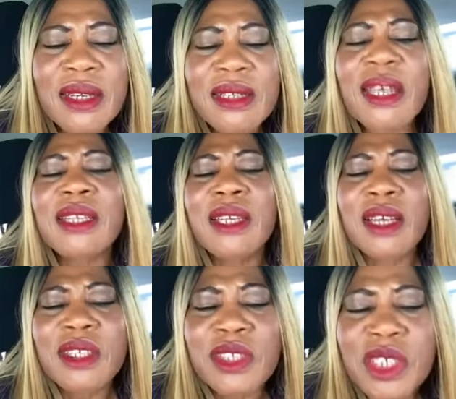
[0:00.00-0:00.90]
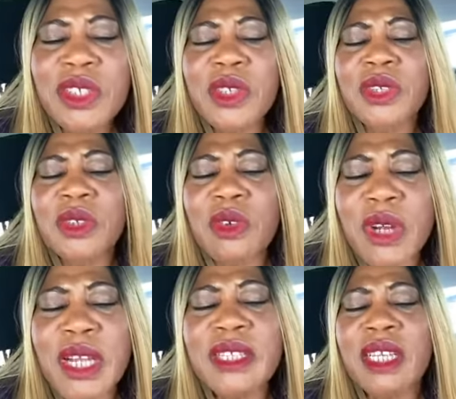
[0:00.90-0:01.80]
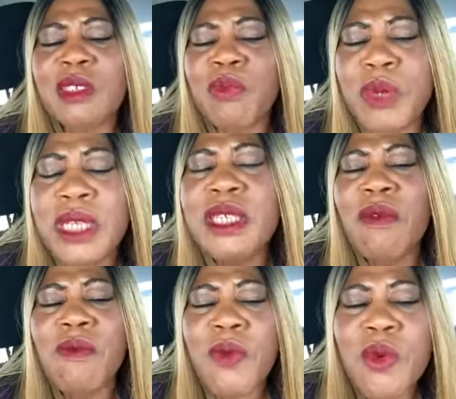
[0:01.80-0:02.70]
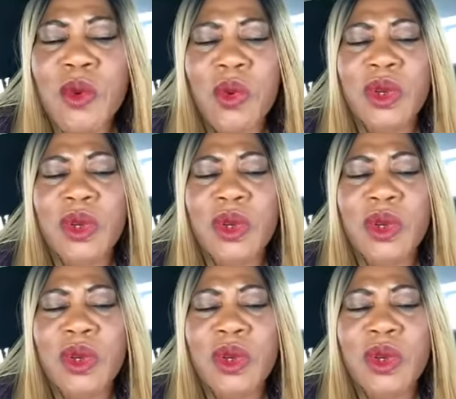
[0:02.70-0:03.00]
that Jesus Christ has paid in full.